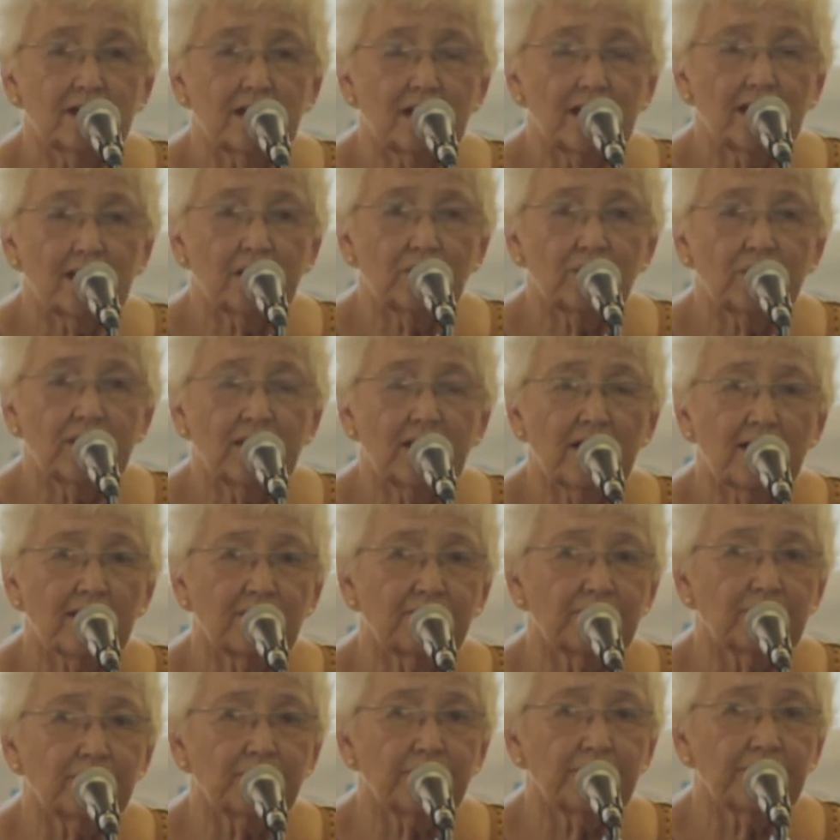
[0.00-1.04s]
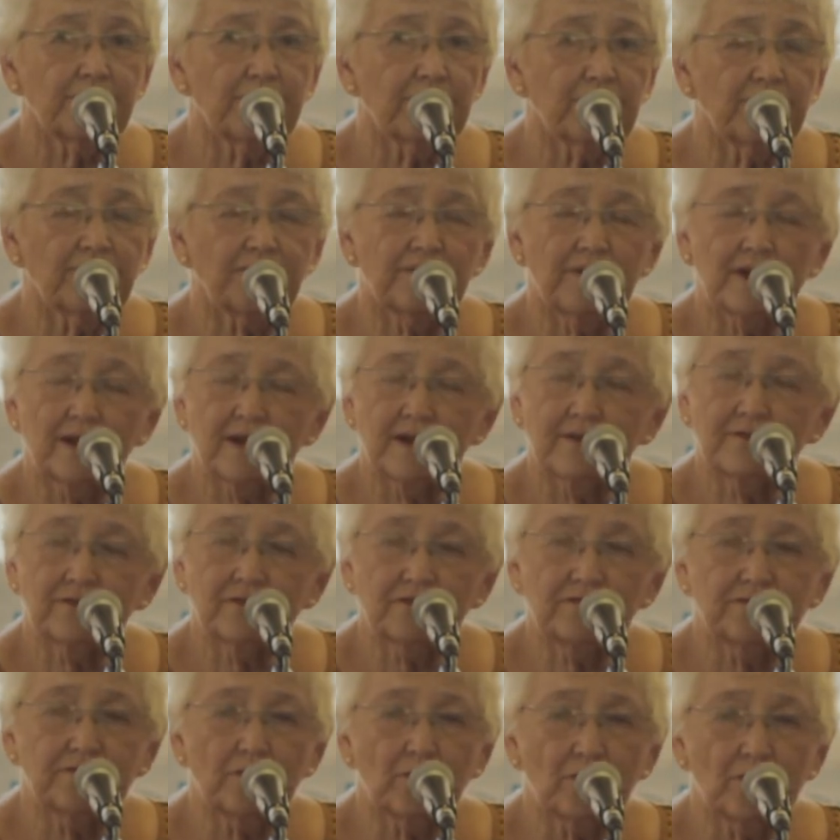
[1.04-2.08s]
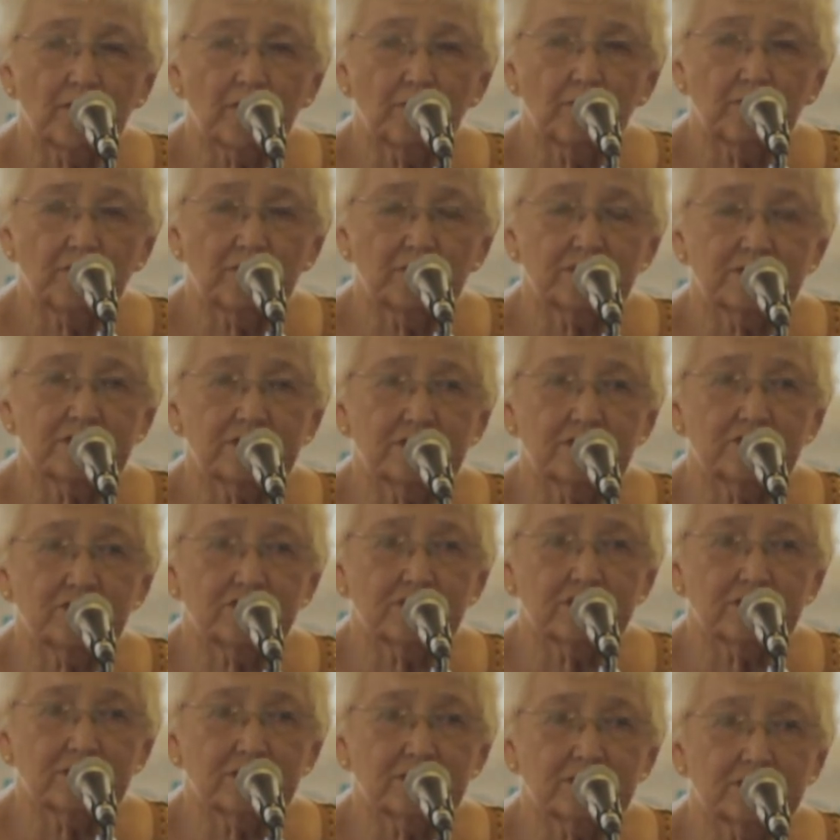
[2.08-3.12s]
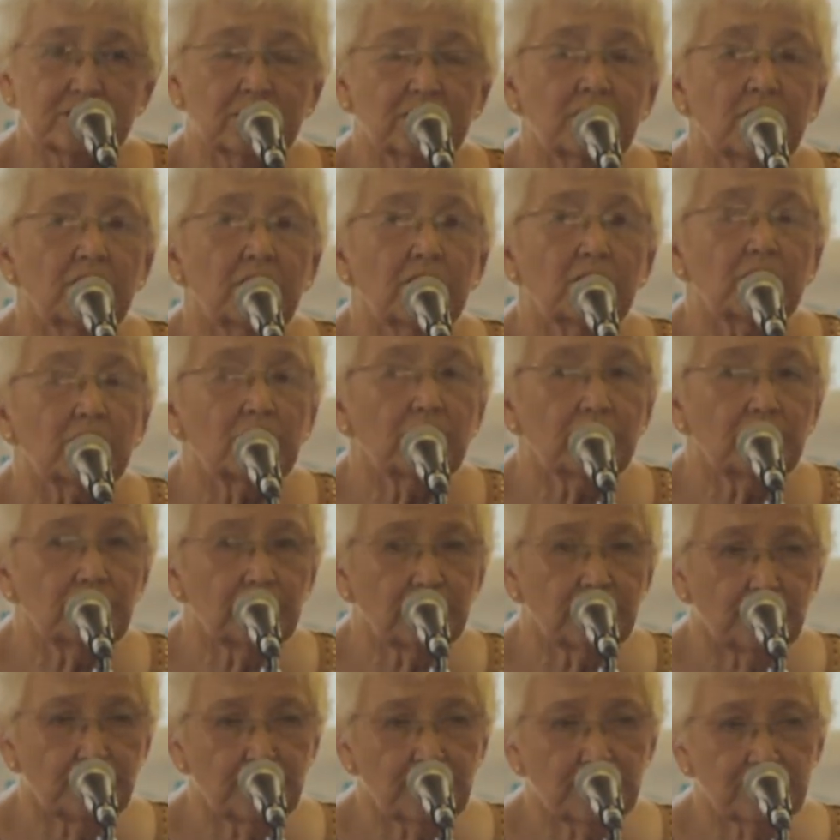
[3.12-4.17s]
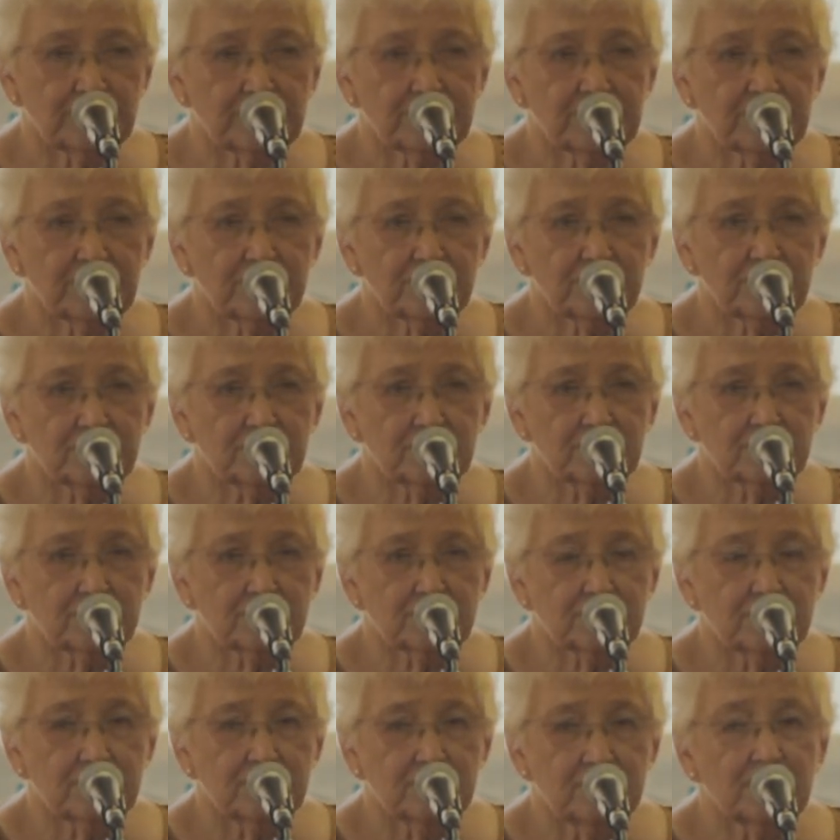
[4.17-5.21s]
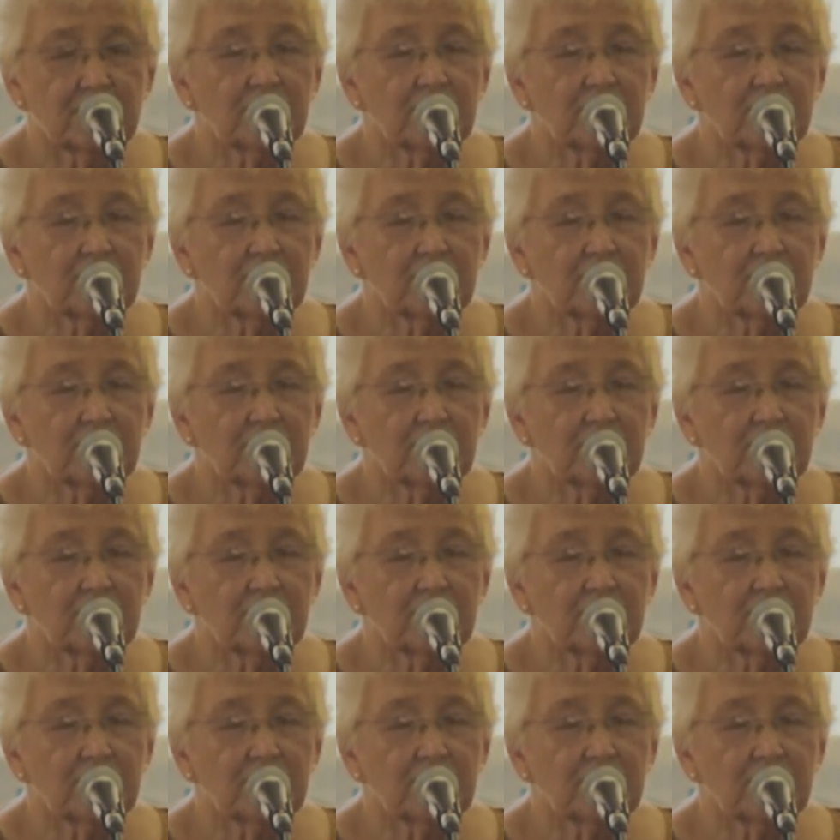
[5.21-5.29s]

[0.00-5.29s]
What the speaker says: and we have from 35 to 40 musicians, good musicians.